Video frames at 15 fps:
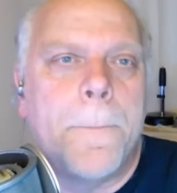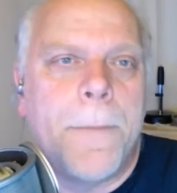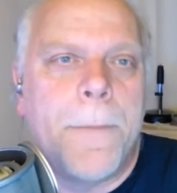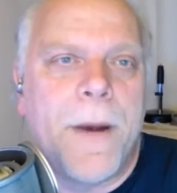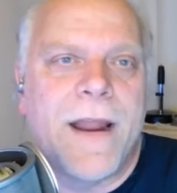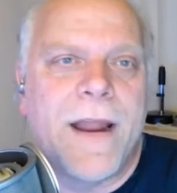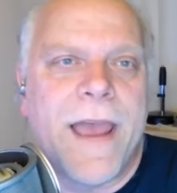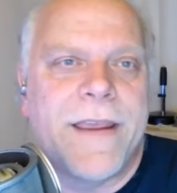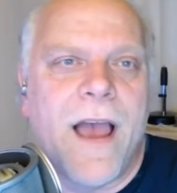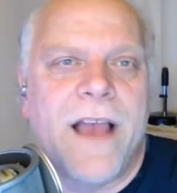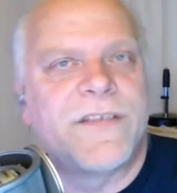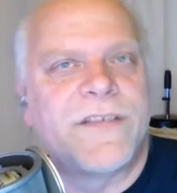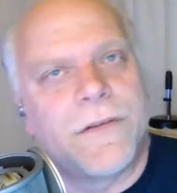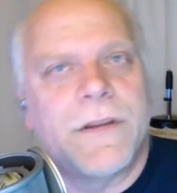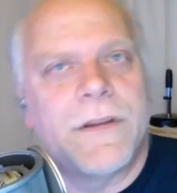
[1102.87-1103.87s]
But I
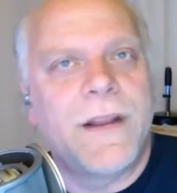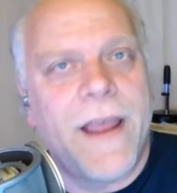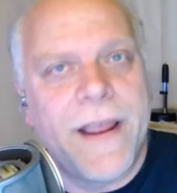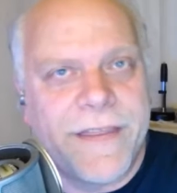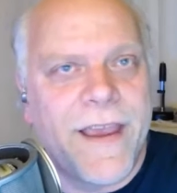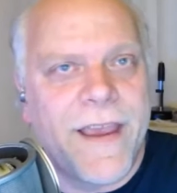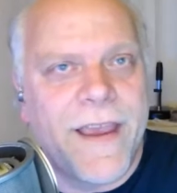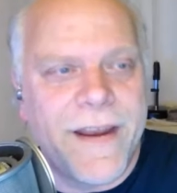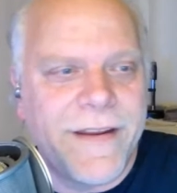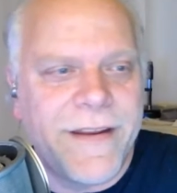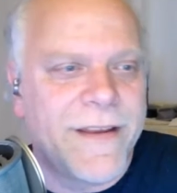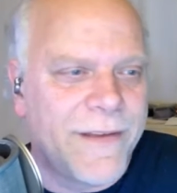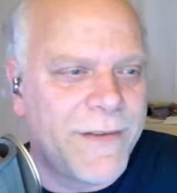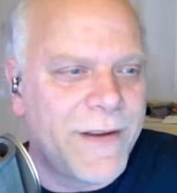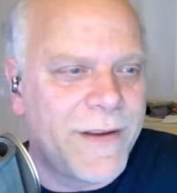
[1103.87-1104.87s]
I certainly like the
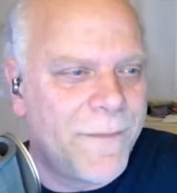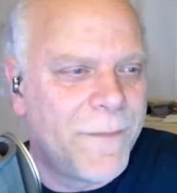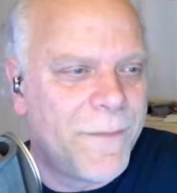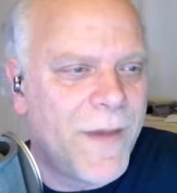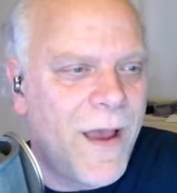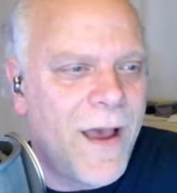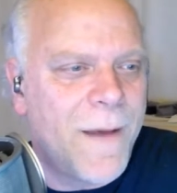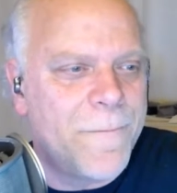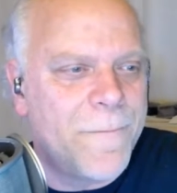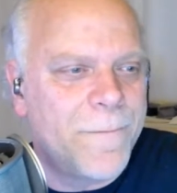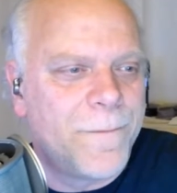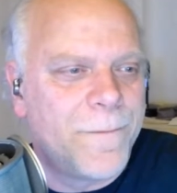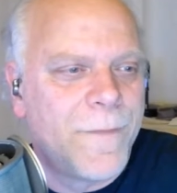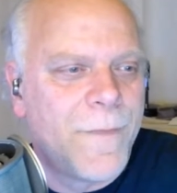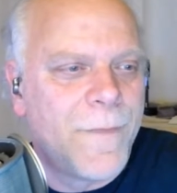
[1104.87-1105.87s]
idea of it.
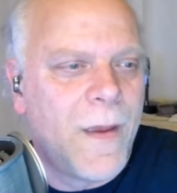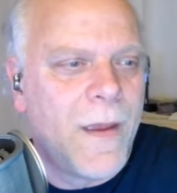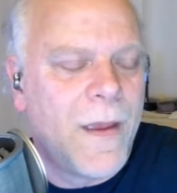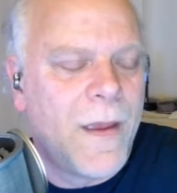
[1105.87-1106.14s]
Um,